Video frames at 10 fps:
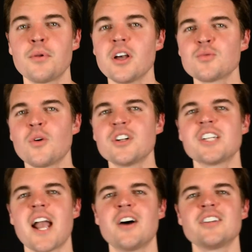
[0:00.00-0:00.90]
+1
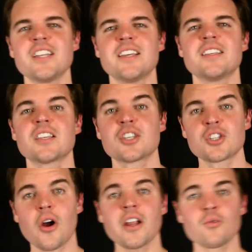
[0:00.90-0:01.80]
challenge is
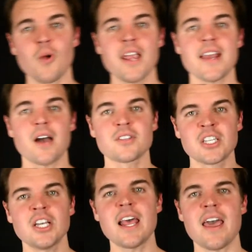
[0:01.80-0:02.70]
starting right now,
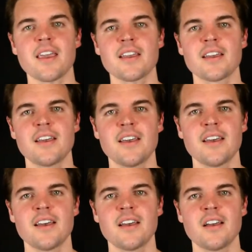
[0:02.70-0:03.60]
today,
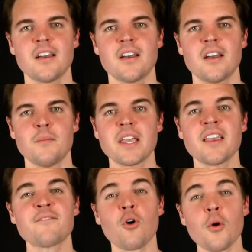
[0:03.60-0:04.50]

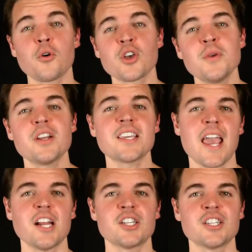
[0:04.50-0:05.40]
making verbal
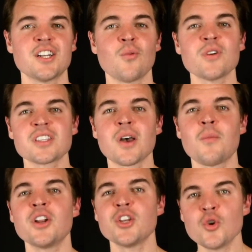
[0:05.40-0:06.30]
communication with
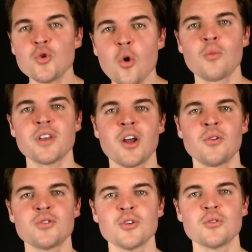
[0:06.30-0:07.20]
someone you normally
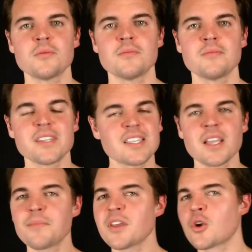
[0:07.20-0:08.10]
don't do. This is
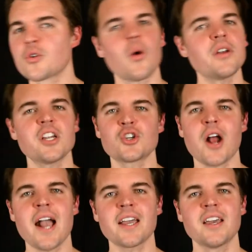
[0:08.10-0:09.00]
something you're going to
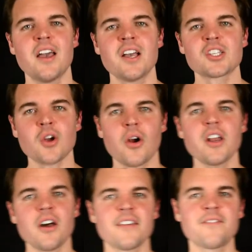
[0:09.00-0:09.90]
track
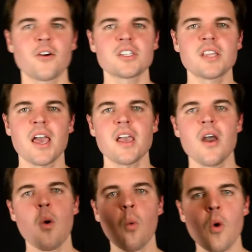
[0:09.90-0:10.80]
starting on the first day,
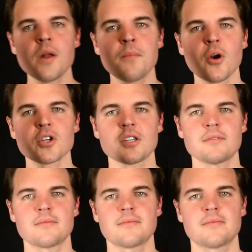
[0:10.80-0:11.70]
one person.